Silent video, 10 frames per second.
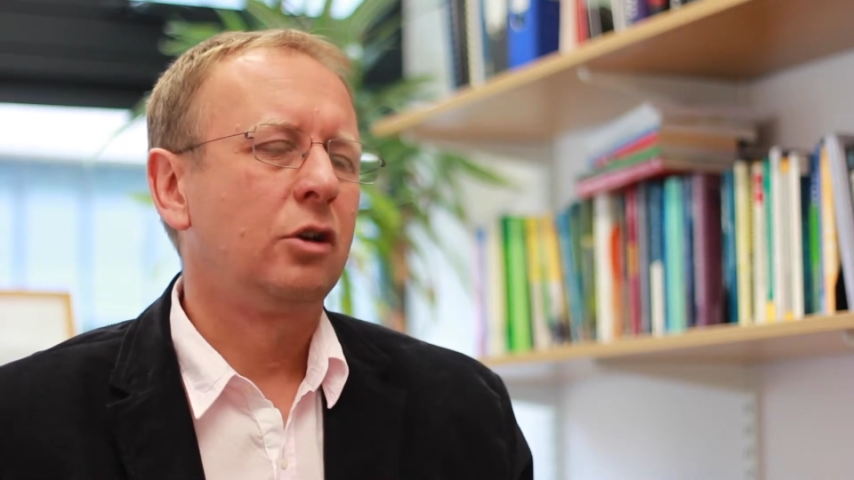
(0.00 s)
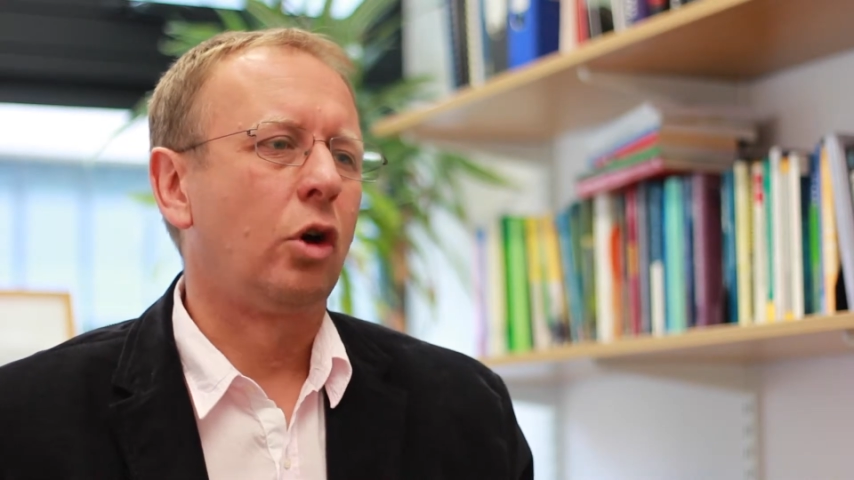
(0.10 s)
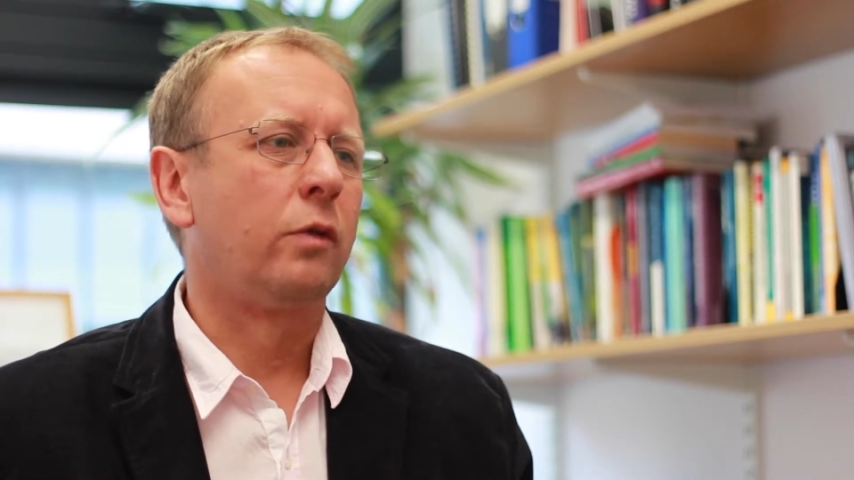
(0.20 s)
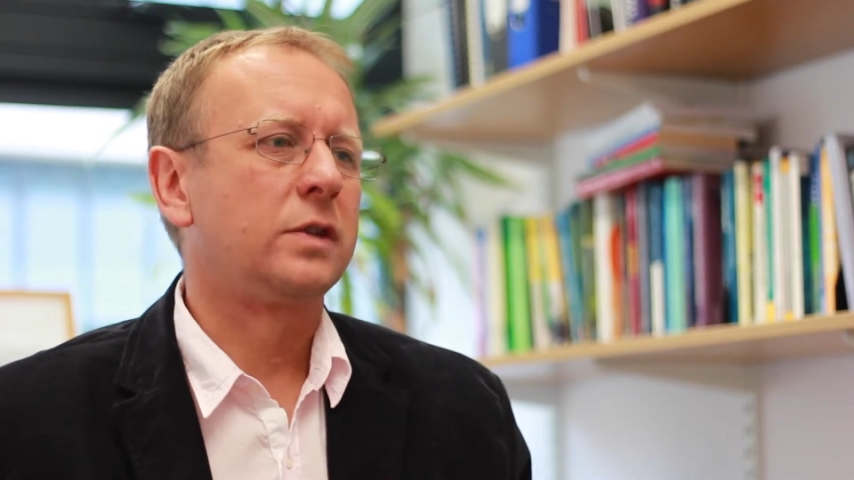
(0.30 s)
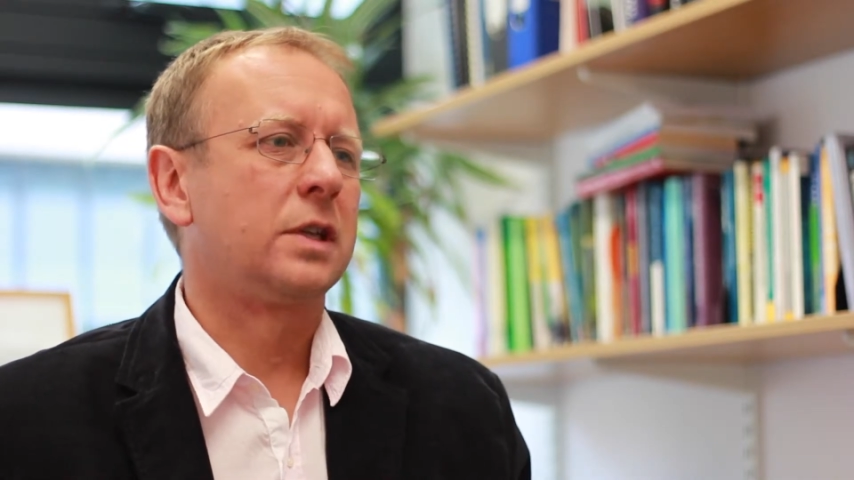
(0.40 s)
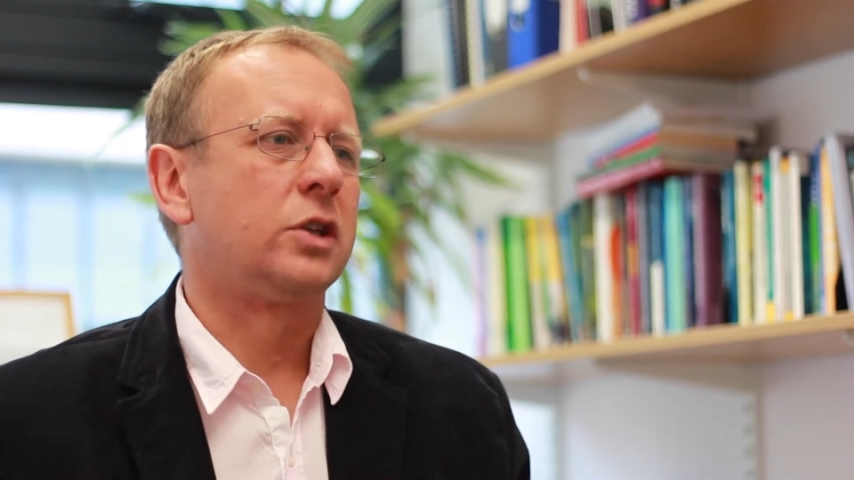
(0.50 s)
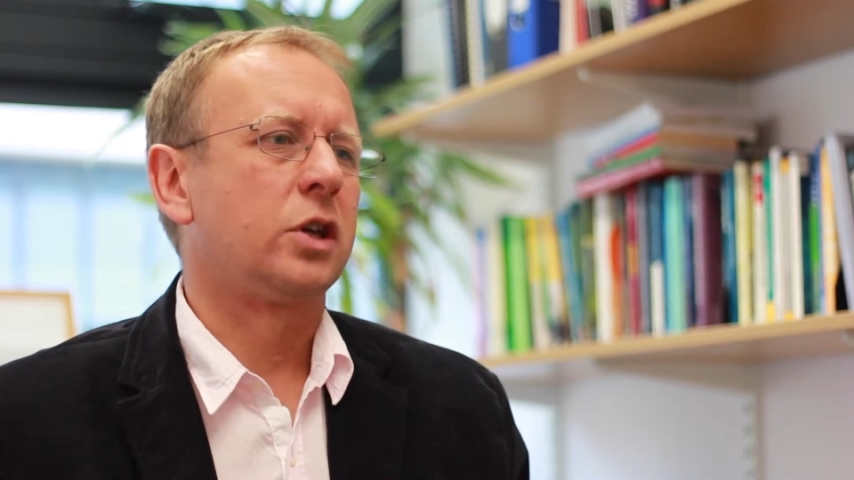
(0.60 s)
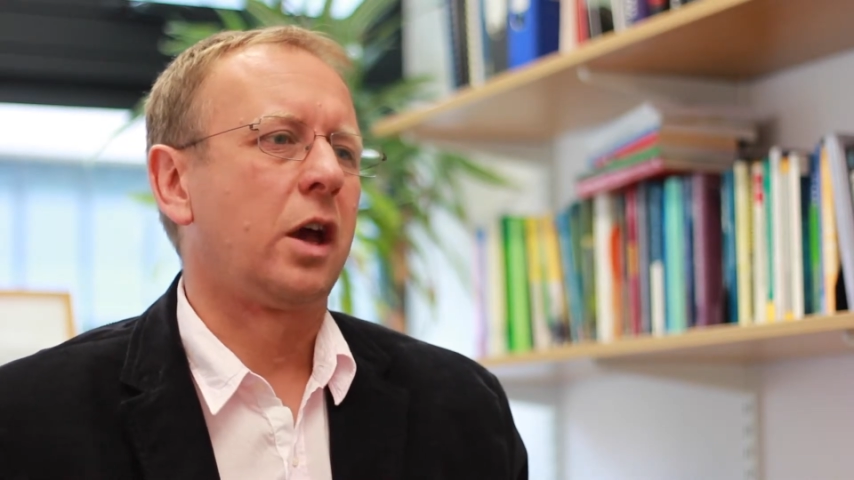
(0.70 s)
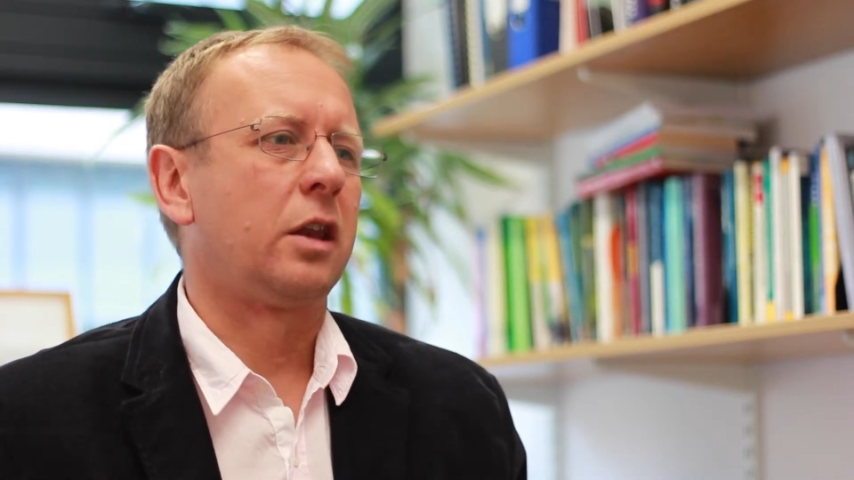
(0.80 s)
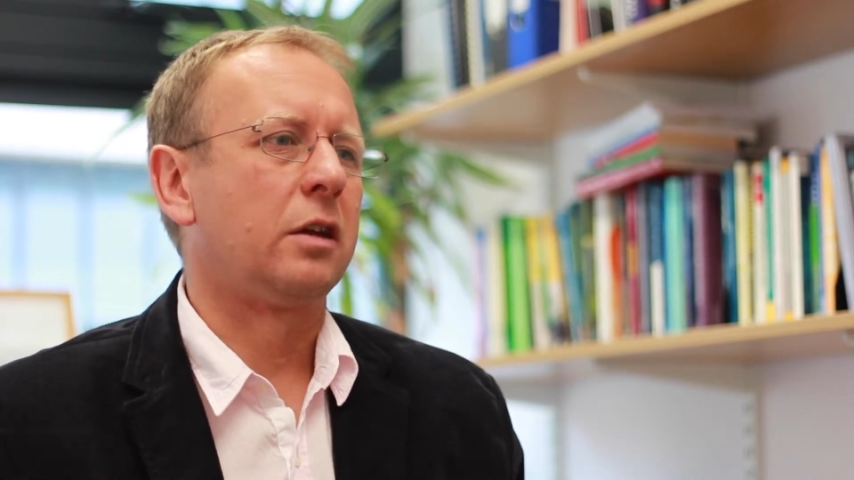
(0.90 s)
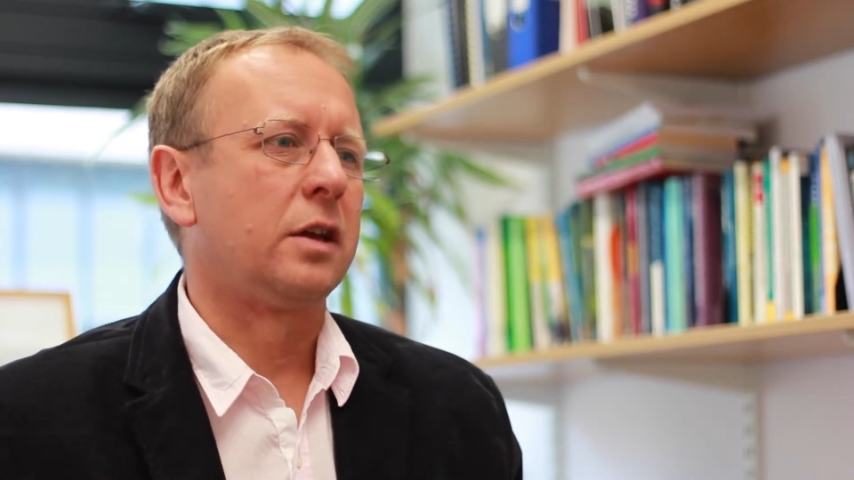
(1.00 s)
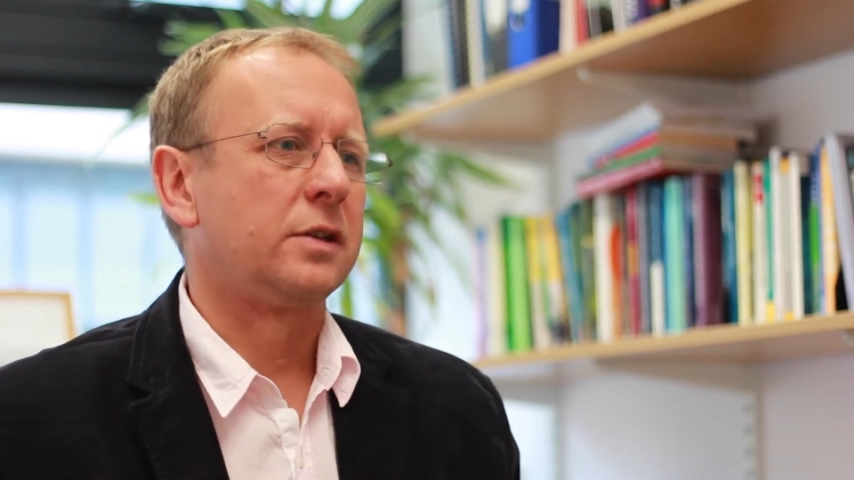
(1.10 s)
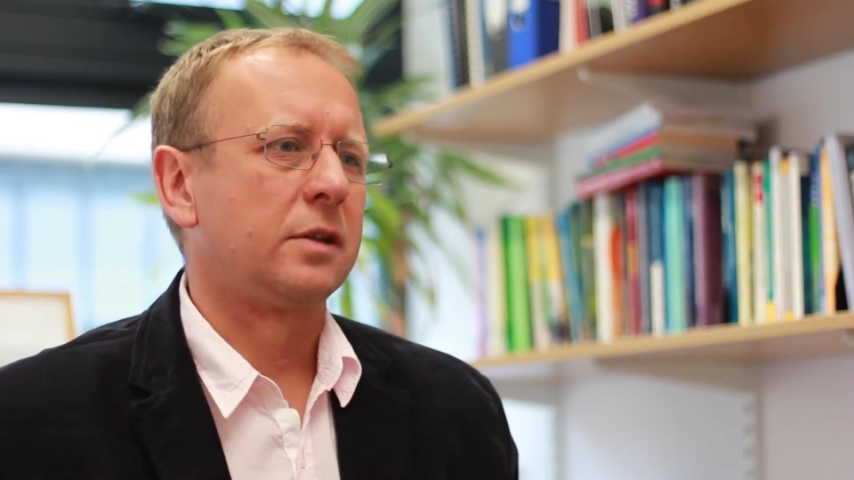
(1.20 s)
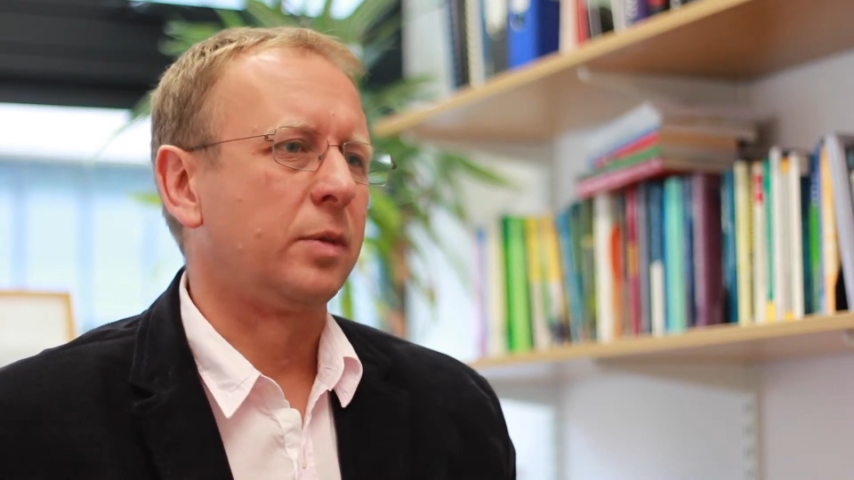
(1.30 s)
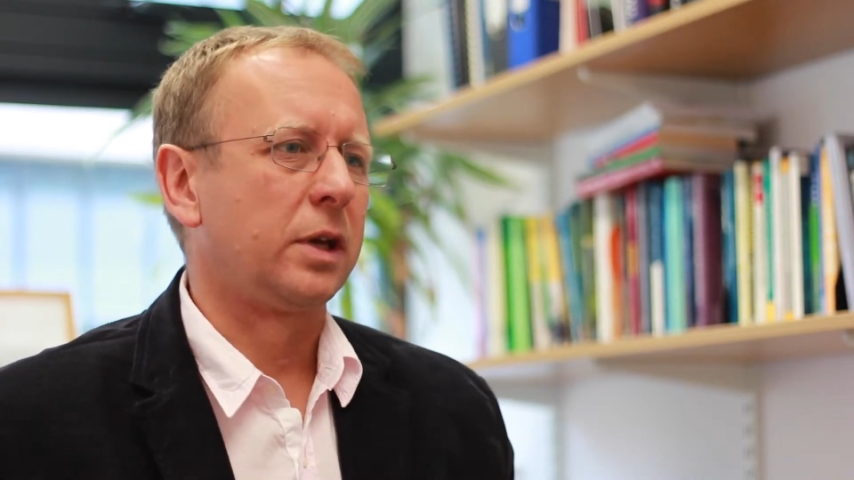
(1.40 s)
Obviously, China
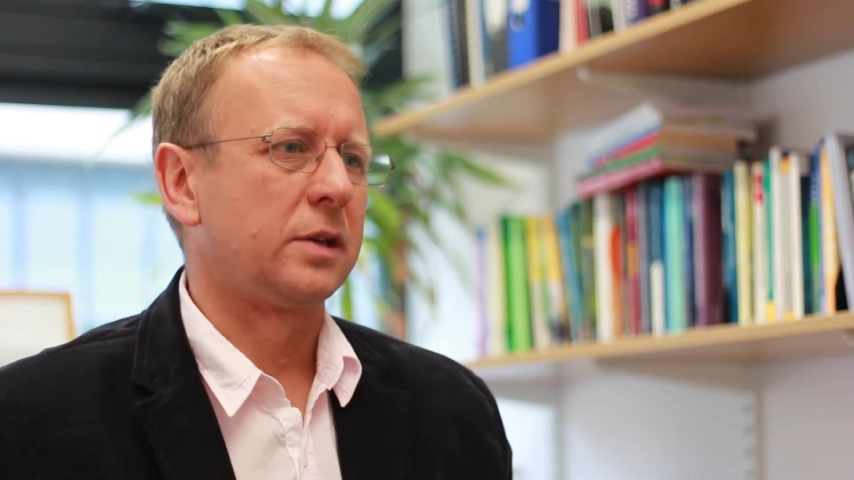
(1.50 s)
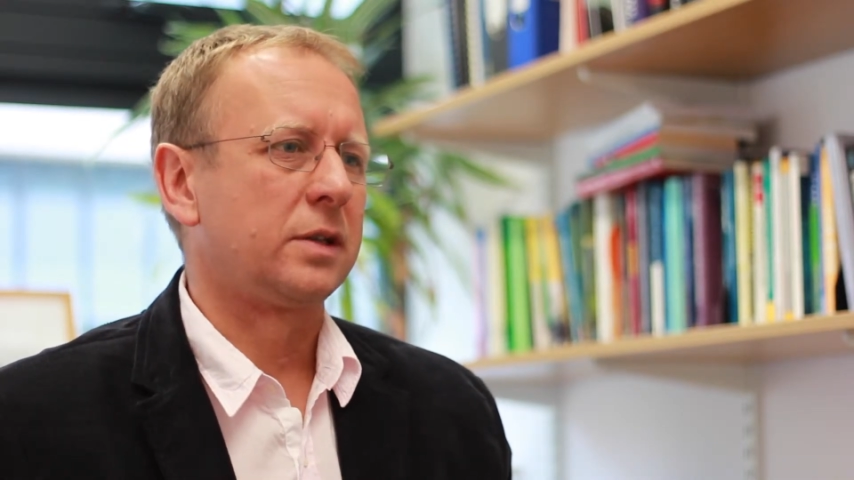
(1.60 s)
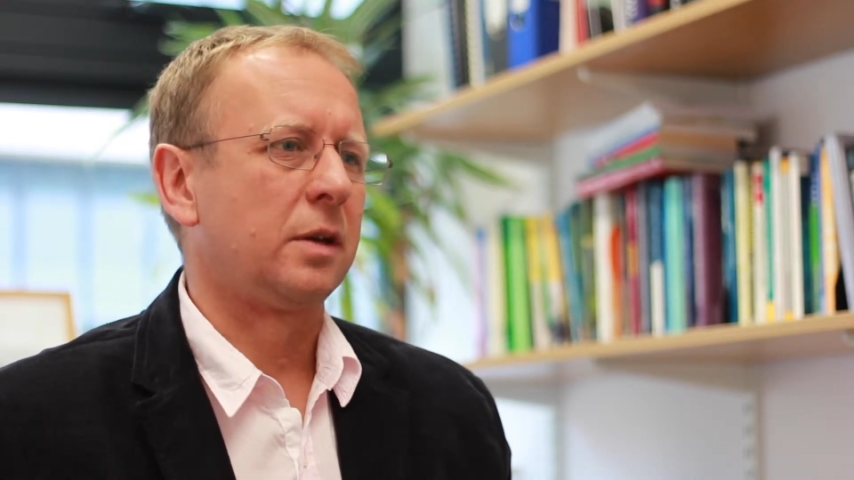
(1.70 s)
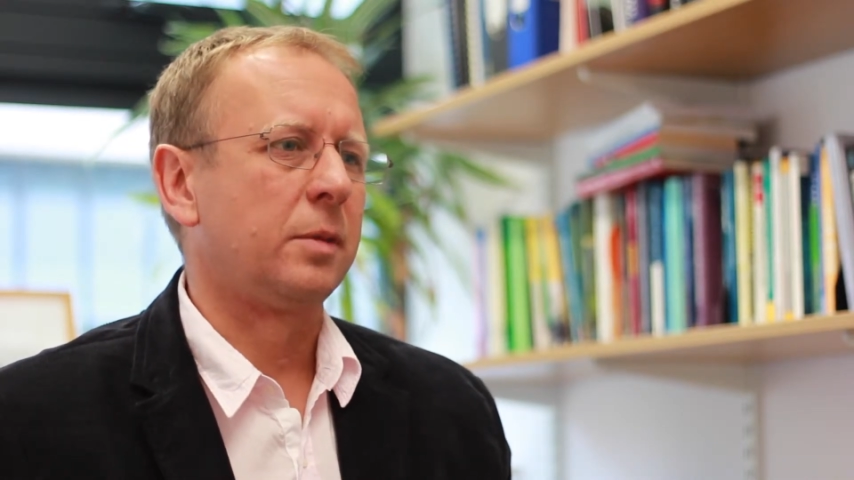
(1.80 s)
is the biggest